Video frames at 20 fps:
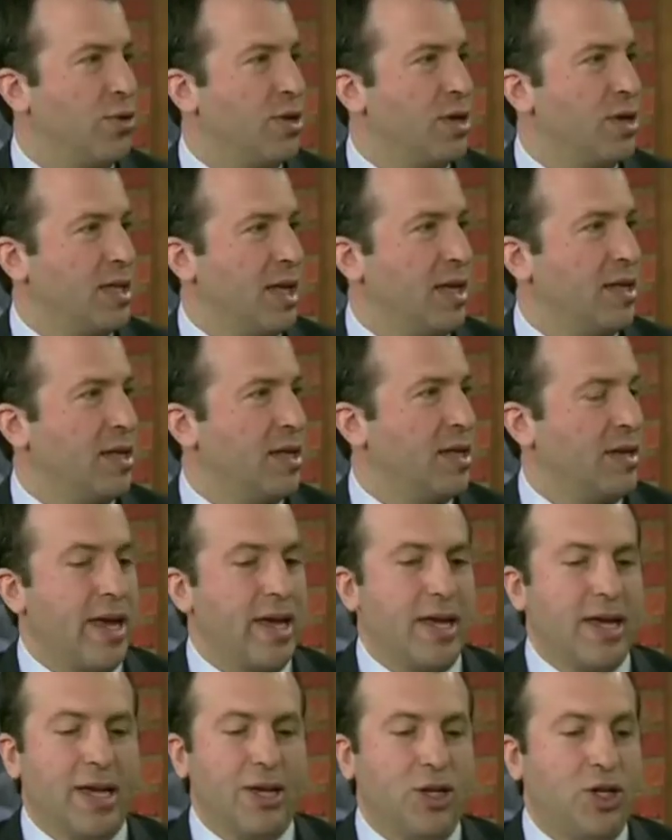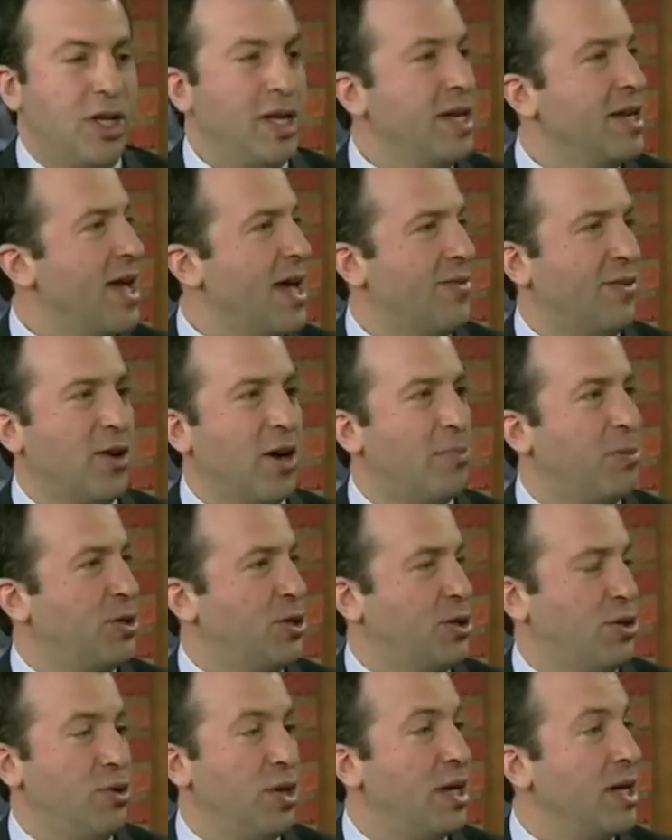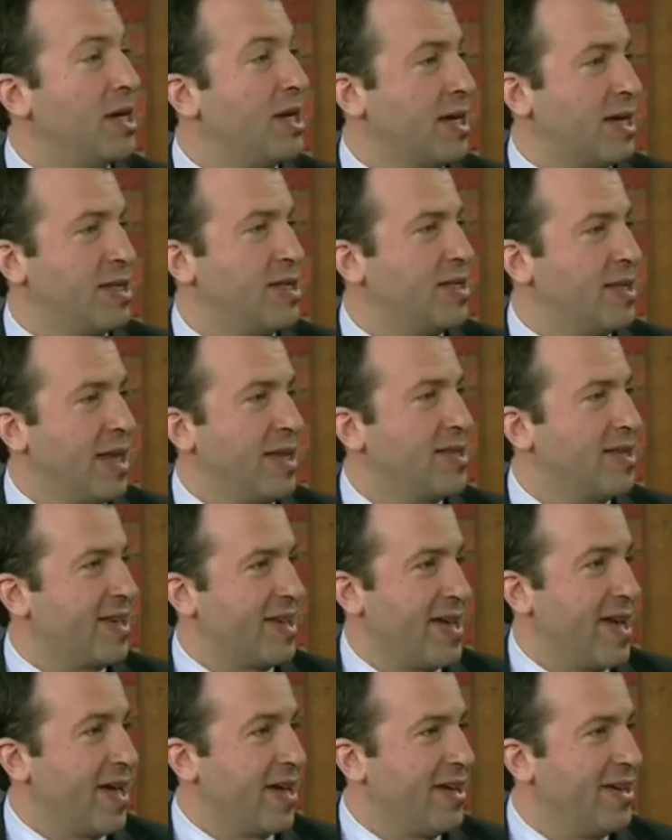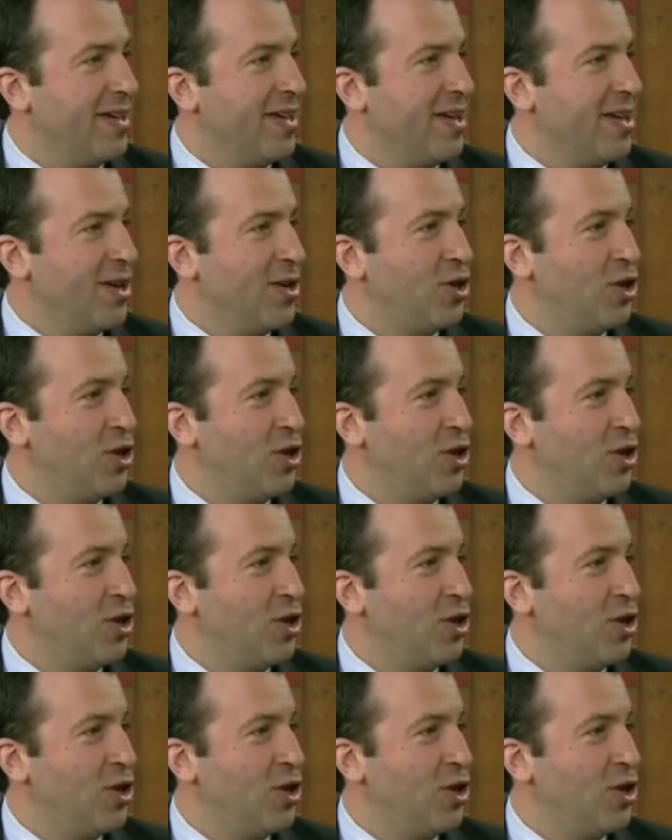Couture said today, she didn't have an opportunity to consent to kink.